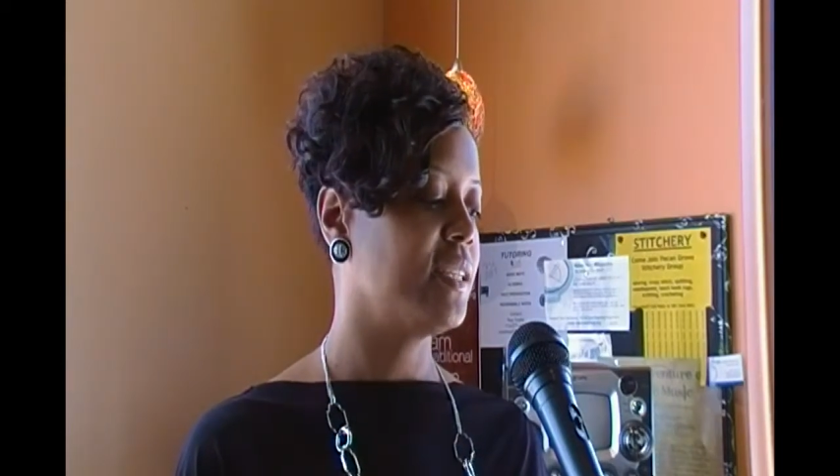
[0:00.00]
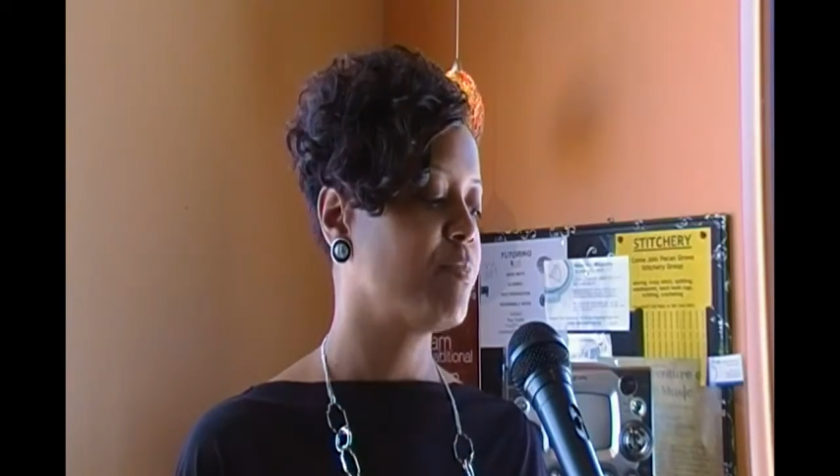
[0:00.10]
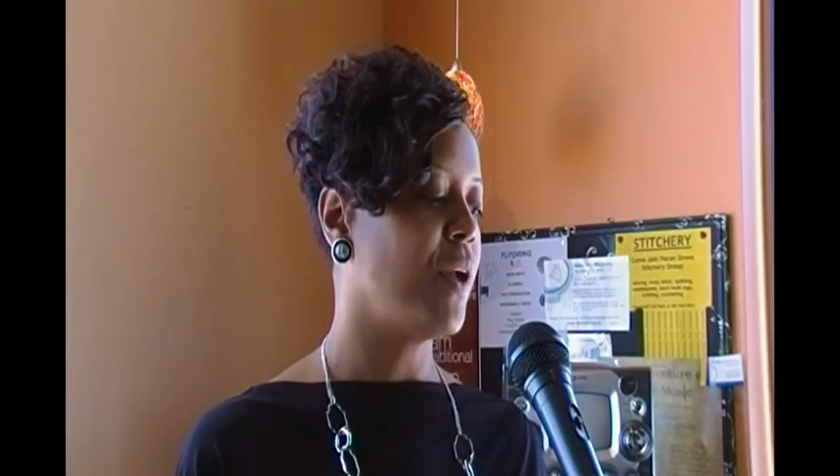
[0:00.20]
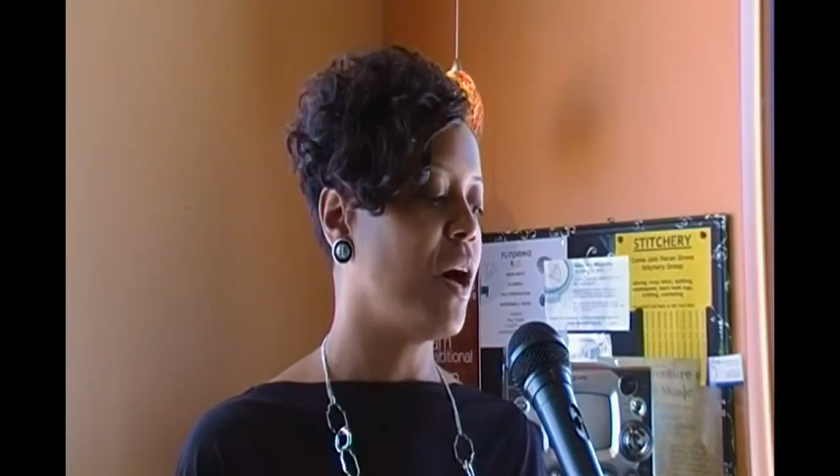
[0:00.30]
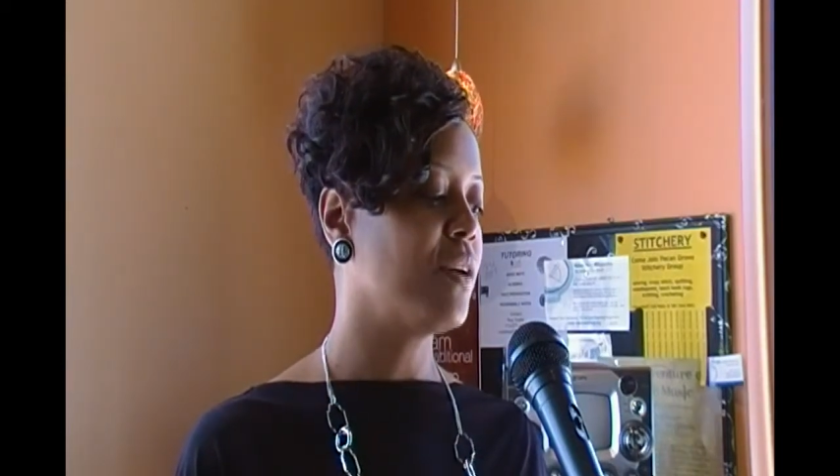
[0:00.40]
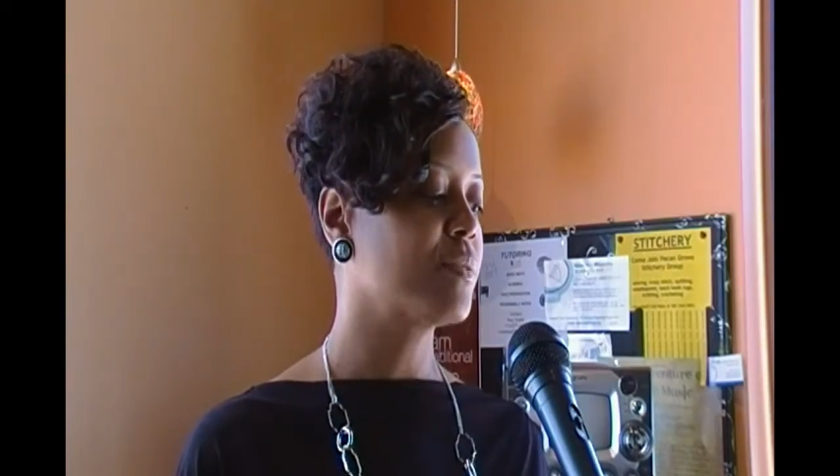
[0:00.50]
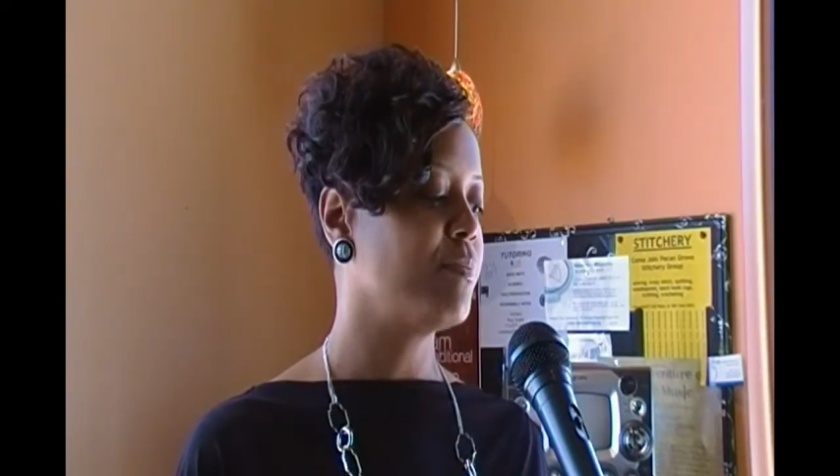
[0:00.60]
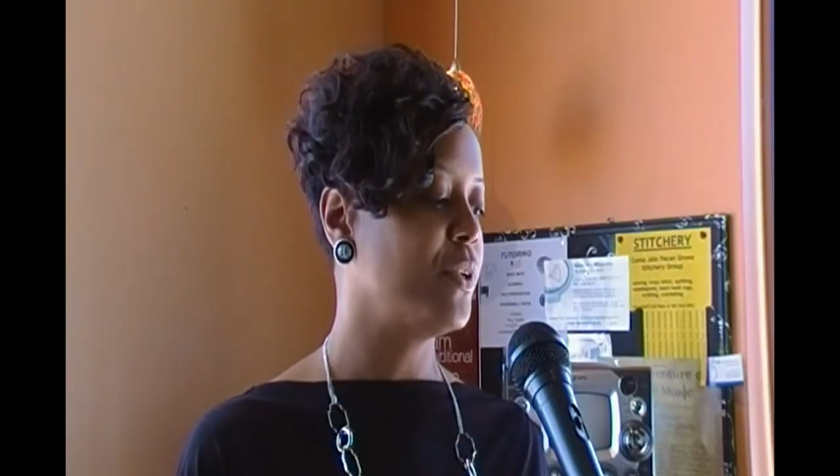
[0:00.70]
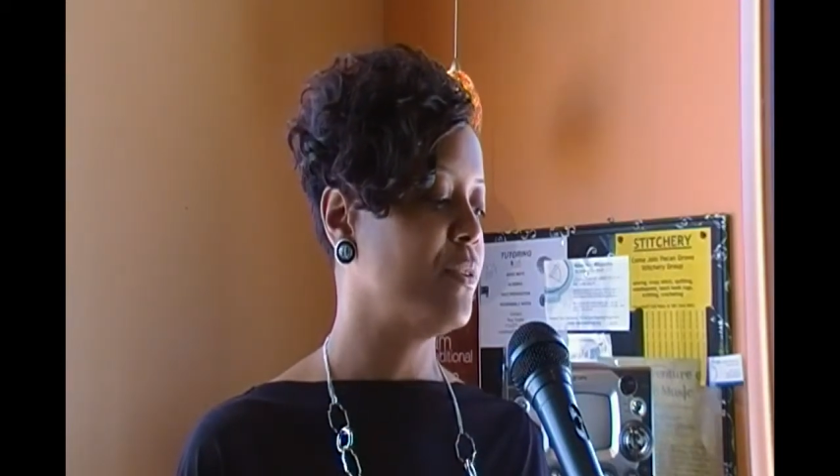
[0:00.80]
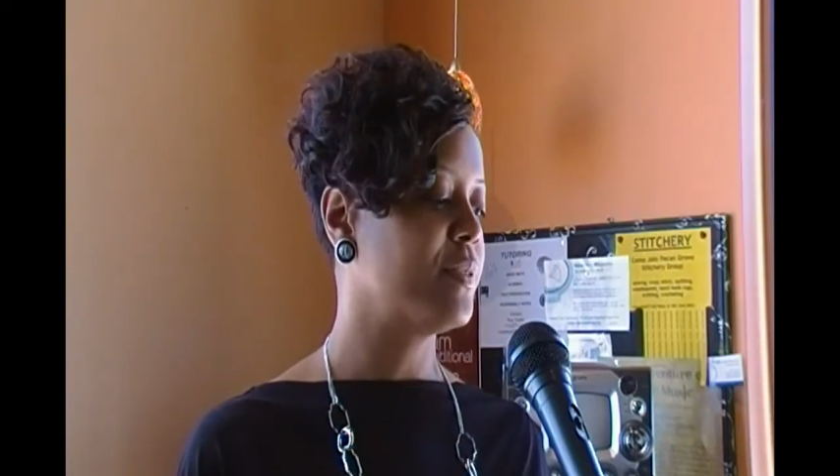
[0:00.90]
Its
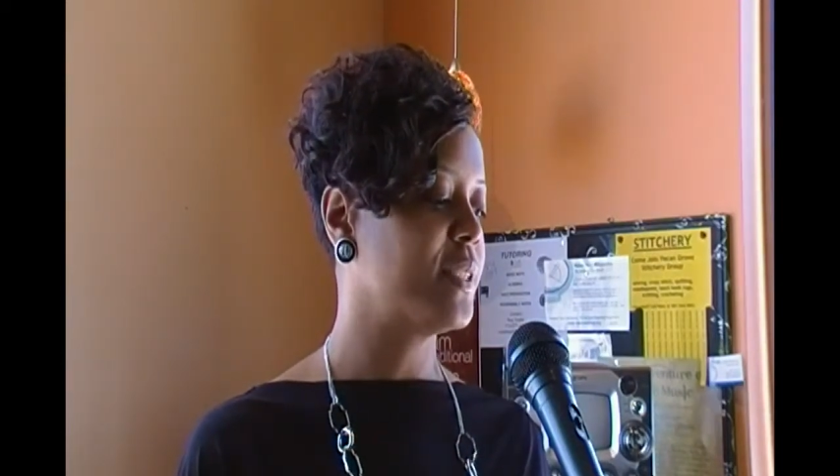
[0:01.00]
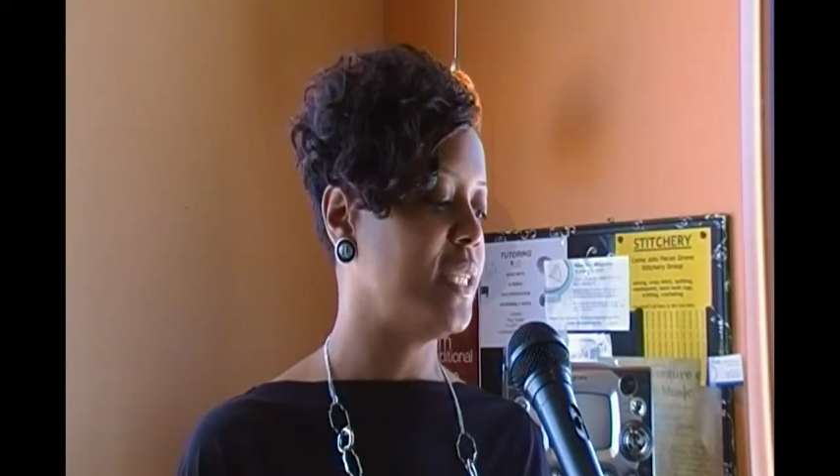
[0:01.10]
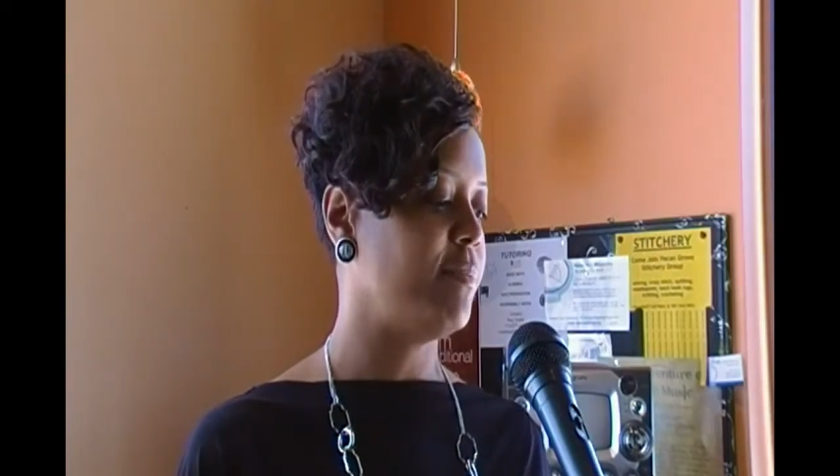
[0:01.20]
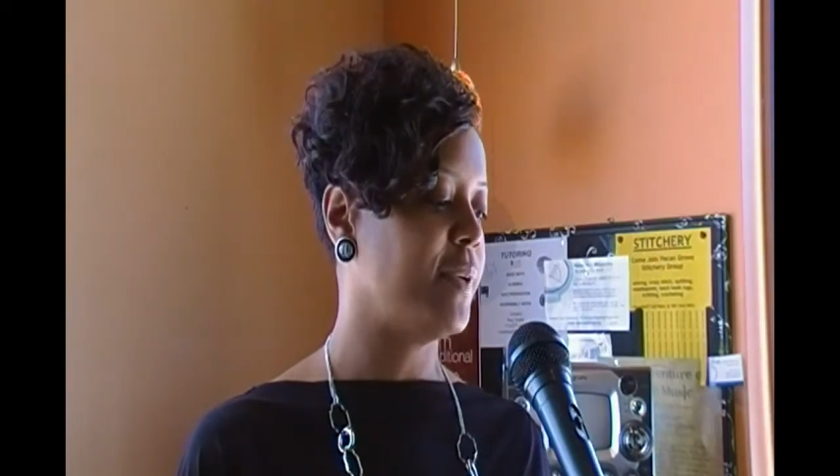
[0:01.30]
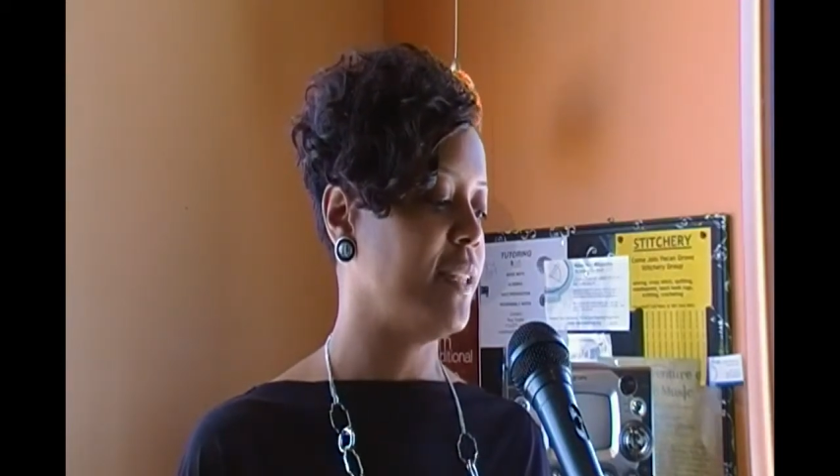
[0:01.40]
pulse moves deep